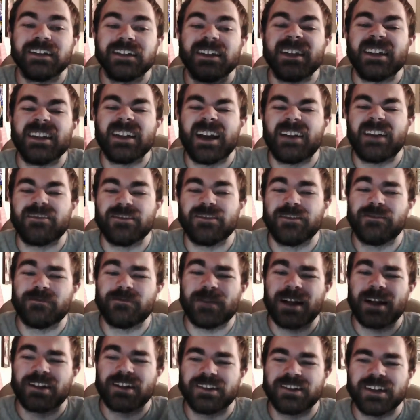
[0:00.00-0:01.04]
they need to have another
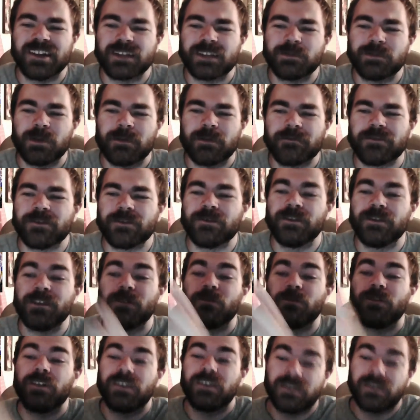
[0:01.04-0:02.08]
match at the next pay-per-view and
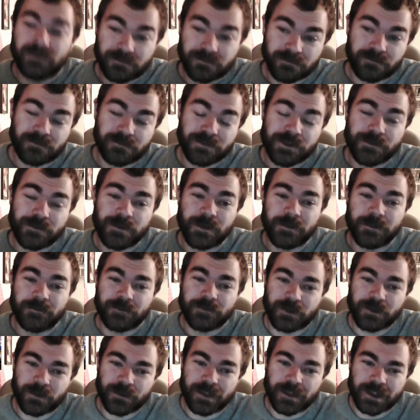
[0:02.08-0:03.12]
then one at the third
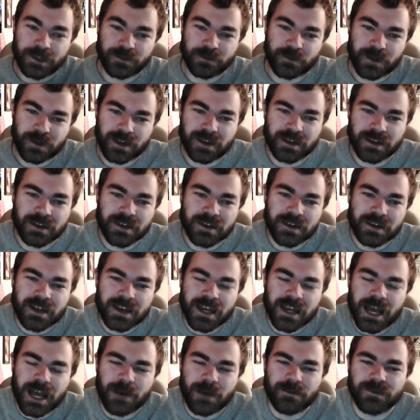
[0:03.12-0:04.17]
pay-per-view, and that's where
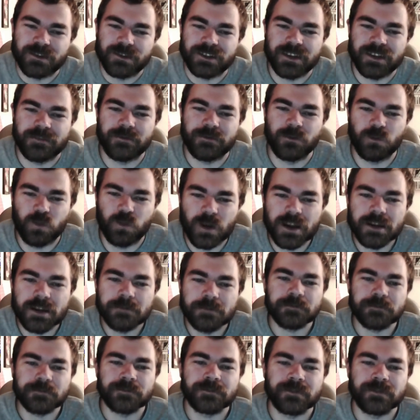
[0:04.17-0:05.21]
Ambrose and Seth would win.